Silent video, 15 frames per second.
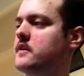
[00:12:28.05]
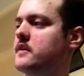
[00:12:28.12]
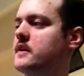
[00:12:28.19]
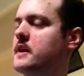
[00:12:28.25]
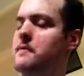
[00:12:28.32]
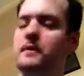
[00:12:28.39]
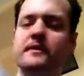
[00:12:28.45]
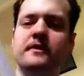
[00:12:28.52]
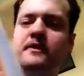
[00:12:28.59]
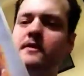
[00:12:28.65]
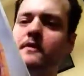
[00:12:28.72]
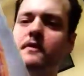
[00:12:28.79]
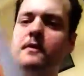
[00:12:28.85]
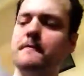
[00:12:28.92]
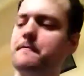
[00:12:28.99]
yeah, but
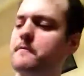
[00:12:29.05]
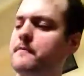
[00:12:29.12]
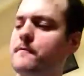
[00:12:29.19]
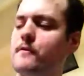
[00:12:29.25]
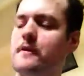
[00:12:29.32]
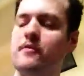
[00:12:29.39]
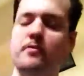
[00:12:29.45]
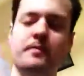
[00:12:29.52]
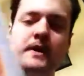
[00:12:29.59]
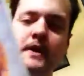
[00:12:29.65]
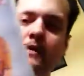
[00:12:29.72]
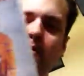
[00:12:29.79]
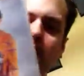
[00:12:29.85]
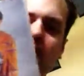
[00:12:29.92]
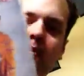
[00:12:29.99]
they'll forever
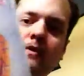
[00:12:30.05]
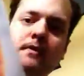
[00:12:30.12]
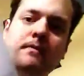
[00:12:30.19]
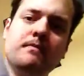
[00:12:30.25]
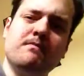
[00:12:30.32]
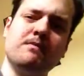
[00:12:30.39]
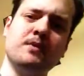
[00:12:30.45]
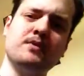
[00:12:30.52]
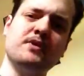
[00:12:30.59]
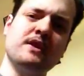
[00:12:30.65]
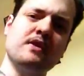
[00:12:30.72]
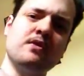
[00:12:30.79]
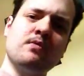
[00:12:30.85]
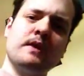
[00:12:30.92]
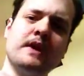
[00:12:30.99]
be one of the most
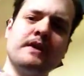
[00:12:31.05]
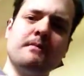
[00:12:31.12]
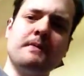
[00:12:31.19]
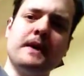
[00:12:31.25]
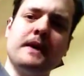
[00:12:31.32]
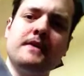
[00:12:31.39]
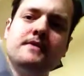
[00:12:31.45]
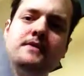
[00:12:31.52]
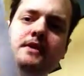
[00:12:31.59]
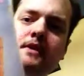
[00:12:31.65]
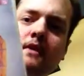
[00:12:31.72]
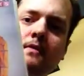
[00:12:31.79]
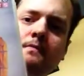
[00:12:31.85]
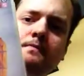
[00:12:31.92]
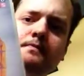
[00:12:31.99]
underrated bands, you
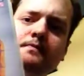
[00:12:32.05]
know.